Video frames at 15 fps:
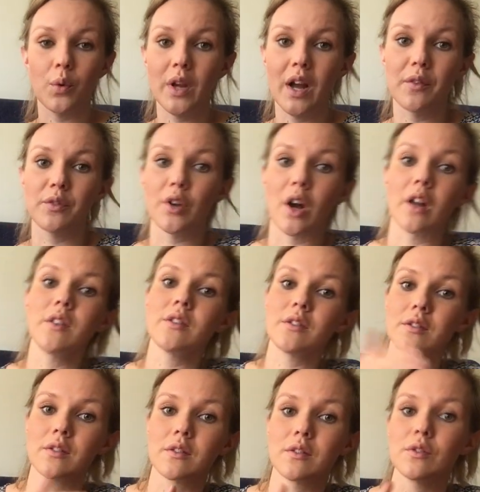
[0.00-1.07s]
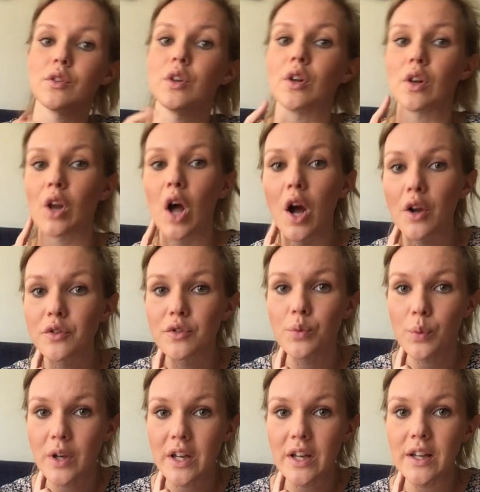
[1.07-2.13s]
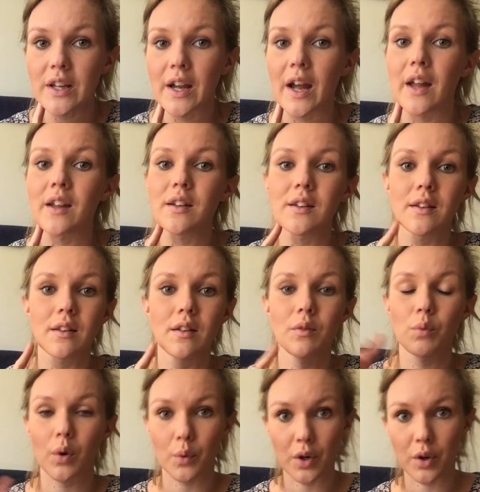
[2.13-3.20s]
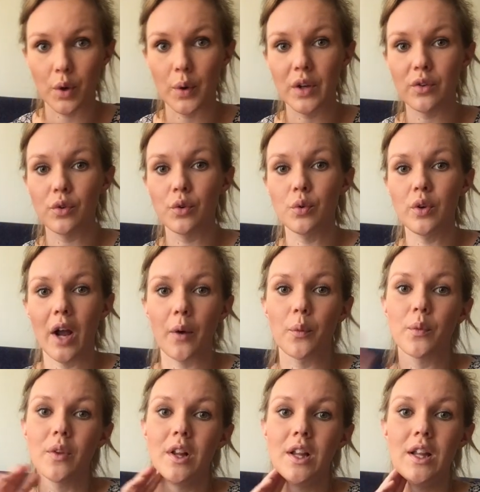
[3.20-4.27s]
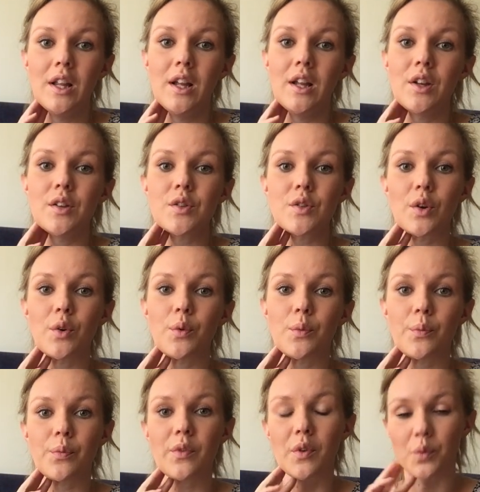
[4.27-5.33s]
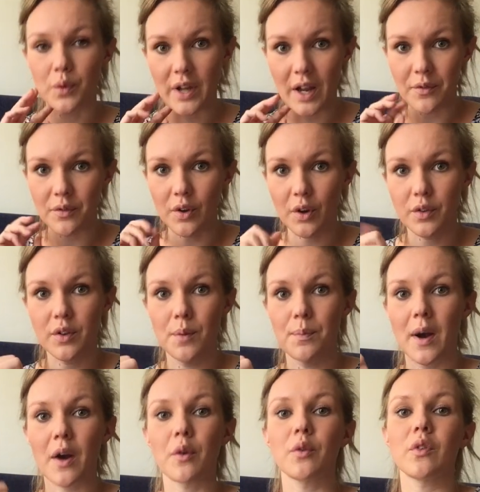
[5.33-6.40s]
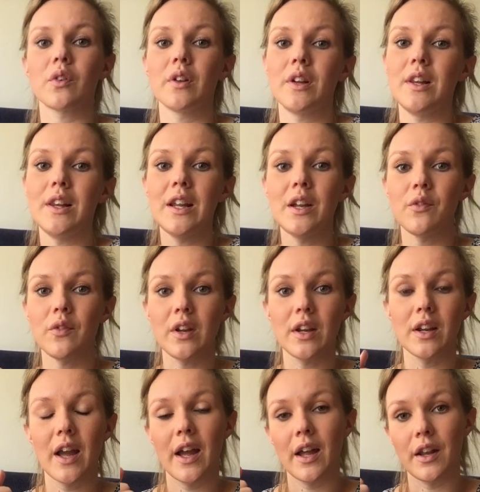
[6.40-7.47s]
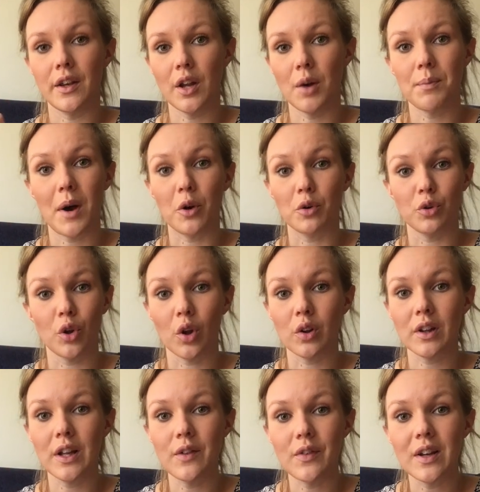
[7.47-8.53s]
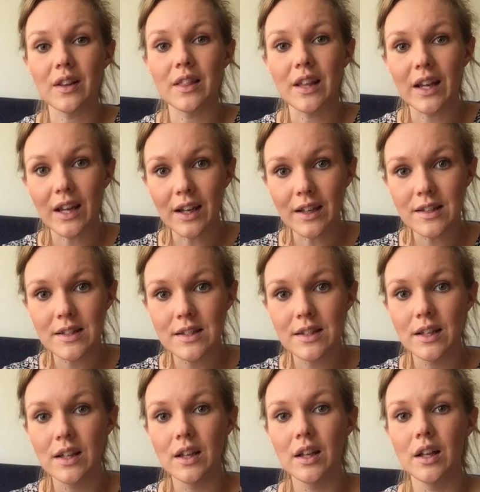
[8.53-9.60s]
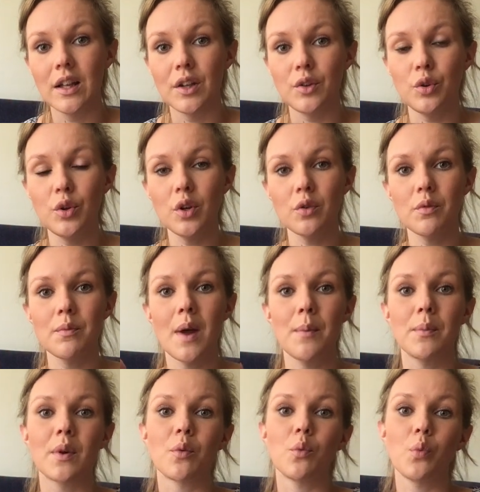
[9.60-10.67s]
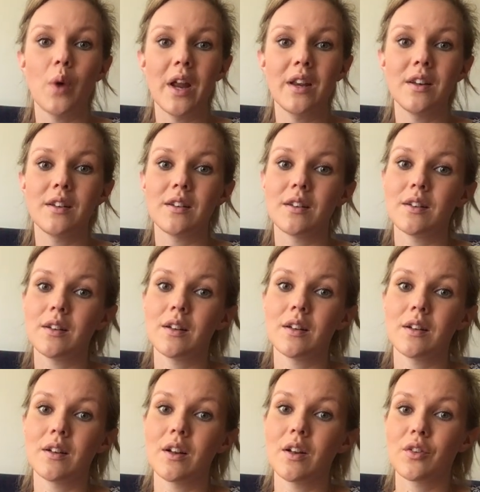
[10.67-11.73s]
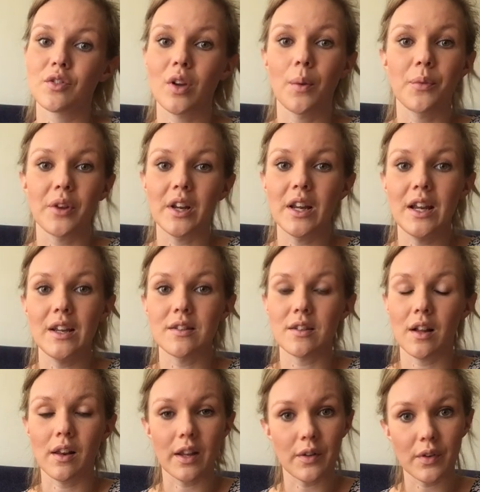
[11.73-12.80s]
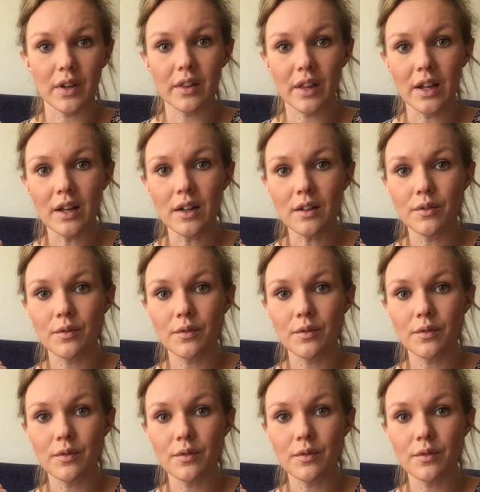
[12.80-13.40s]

have done the last week and what we're going to do now. So, we have talked about living and about non-living things. Do you remember when something is a living thing?